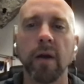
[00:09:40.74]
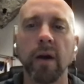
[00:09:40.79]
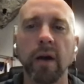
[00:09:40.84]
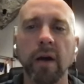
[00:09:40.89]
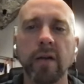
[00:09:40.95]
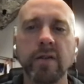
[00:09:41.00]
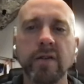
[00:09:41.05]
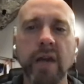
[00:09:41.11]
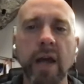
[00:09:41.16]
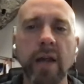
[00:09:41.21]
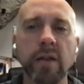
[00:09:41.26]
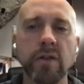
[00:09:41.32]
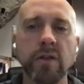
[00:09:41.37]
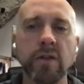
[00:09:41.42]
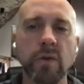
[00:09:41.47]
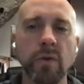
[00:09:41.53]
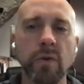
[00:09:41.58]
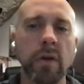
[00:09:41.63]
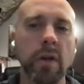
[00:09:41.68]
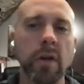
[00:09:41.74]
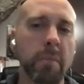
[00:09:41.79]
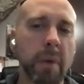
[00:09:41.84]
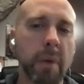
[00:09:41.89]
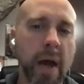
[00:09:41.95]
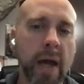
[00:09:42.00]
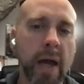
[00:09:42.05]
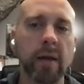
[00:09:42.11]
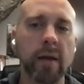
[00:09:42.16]
a silent student in the
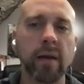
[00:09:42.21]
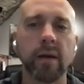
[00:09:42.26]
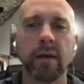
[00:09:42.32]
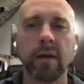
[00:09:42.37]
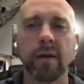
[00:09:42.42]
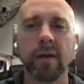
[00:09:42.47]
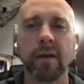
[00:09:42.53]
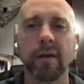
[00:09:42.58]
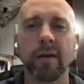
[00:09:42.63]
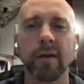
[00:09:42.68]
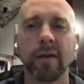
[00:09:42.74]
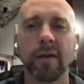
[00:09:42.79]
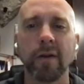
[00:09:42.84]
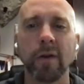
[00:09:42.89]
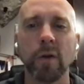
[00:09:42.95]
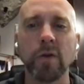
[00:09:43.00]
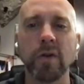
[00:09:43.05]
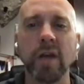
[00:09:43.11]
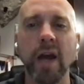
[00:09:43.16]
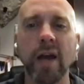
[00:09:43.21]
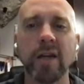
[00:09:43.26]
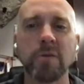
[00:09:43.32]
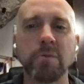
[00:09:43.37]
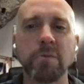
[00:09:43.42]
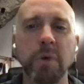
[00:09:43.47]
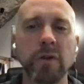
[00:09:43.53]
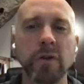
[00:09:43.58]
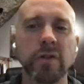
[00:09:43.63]
back who's got a
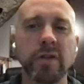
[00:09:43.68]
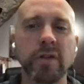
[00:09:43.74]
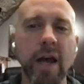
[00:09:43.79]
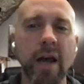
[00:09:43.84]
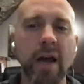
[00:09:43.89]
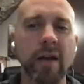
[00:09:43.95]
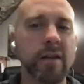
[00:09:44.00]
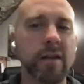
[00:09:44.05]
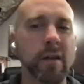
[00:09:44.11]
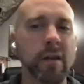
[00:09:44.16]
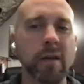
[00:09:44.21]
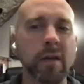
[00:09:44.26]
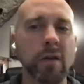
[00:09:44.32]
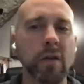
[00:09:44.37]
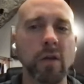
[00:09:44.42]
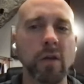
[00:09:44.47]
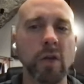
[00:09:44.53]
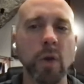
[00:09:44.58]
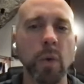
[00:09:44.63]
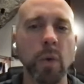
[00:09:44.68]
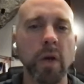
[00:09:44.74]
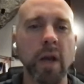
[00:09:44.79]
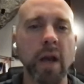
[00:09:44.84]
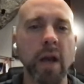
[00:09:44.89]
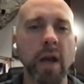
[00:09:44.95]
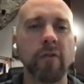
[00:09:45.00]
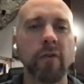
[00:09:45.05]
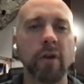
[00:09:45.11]
special talent that you
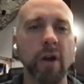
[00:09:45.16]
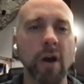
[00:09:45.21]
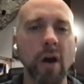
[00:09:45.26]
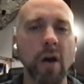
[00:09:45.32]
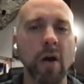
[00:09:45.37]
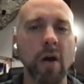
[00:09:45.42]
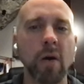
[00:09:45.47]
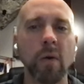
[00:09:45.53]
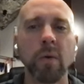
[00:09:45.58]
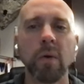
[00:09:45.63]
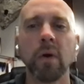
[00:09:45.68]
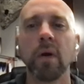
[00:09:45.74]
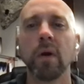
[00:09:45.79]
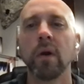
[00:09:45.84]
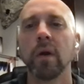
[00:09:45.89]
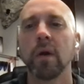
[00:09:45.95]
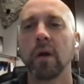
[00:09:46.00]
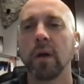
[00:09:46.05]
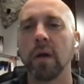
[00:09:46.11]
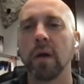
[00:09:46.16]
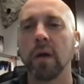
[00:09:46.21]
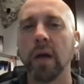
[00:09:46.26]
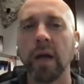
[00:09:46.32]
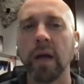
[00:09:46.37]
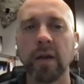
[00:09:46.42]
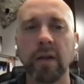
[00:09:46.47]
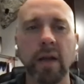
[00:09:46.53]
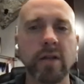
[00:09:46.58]
would never know
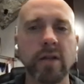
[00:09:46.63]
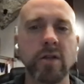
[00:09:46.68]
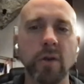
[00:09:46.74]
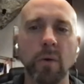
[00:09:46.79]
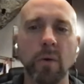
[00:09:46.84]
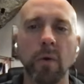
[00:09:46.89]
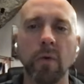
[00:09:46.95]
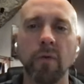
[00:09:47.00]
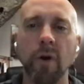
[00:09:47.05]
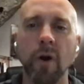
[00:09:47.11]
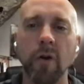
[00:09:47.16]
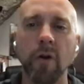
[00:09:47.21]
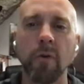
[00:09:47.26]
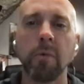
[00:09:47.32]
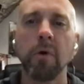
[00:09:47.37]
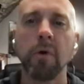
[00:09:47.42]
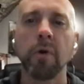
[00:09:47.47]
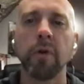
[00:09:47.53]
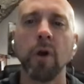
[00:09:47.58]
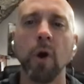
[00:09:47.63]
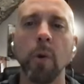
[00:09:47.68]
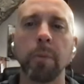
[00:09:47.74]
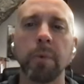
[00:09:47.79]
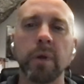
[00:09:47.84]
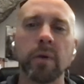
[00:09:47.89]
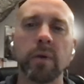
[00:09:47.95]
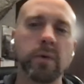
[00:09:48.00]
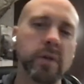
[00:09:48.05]
unless you were vulnerable and
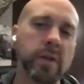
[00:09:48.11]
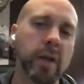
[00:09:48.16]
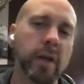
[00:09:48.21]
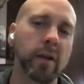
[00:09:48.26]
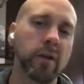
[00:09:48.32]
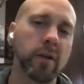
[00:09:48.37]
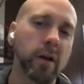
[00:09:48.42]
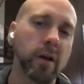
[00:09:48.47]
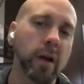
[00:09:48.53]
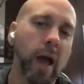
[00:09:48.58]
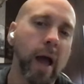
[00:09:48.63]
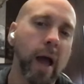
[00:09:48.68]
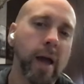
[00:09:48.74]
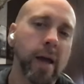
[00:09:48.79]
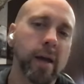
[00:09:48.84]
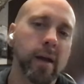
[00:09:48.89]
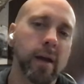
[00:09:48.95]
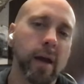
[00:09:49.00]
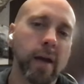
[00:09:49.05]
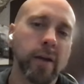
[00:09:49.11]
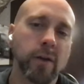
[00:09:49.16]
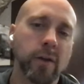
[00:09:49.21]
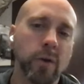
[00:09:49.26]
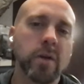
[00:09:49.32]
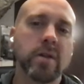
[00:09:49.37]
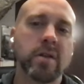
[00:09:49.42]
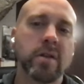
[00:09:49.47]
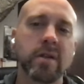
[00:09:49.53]
open and was like, look, I
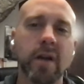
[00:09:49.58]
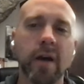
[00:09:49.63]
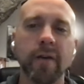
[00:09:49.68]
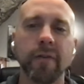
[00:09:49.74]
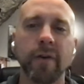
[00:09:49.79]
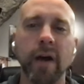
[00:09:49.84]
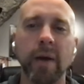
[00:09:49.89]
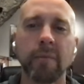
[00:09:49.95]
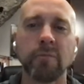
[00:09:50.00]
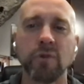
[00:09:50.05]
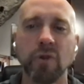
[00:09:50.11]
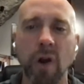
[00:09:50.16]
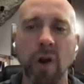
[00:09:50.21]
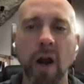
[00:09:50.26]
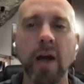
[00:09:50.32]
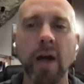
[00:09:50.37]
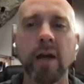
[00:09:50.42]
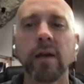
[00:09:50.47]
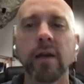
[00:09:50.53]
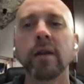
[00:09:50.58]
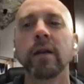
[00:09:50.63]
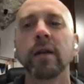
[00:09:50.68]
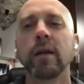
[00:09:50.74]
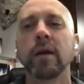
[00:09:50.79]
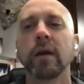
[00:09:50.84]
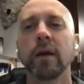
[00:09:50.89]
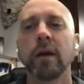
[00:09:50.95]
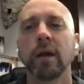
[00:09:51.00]
do this stuff, I'm trying,
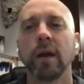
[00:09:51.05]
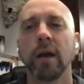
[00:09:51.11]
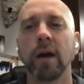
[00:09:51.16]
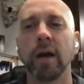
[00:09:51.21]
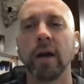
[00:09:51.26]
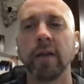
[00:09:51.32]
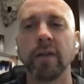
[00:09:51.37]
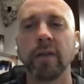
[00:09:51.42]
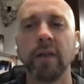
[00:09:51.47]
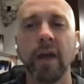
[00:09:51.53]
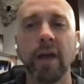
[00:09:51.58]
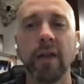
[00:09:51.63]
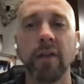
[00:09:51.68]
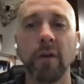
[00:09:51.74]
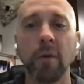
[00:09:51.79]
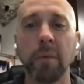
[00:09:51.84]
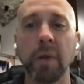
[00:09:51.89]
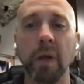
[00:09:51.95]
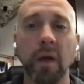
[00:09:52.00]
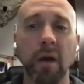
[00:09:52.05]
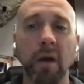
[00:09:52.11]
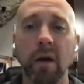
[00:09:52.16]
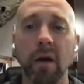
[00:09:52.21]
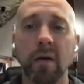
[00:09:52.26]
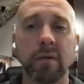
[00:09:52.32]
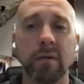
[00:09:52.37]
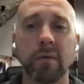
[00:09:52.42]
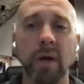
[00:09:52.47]
and then they'll be like,
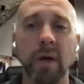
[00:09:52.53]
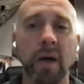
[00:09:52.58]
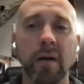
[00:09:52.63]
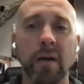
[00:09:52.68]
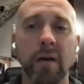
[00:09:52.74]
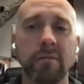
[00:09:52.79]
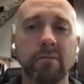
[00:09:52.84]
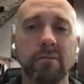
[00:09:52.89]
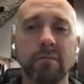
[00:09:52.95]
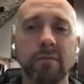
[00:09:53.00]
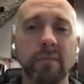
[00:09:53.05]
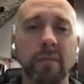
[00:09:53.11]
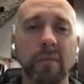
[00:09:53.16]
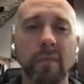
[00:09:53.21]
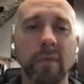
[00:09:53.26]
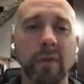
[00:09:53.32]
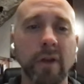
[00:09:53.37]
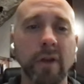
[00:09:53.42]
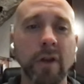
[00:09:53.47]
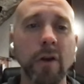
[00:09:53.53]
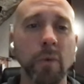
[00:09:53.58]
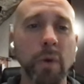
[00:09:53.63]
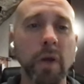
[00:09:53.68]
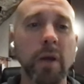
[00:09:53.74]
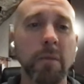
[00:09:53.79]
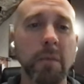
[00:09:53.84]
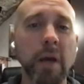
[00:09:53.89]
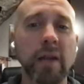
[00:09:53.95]
oh, well, here,
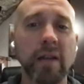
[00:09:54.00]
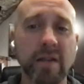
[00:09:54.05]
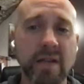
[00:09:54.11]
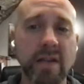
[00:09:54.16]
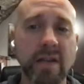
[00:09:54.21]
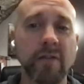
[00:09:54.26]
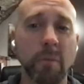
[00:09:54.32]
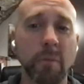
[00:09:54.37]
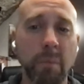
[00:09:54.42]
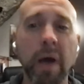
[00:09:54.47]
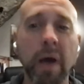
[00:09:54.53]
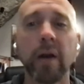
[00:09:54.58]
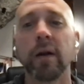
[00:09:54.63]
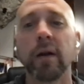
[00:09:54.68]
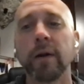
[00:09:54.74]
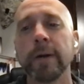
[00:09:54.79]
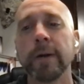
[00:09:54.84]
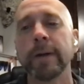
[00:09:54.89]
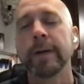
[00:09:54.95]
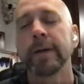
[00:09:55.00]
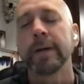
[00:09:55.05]
we can make this even better.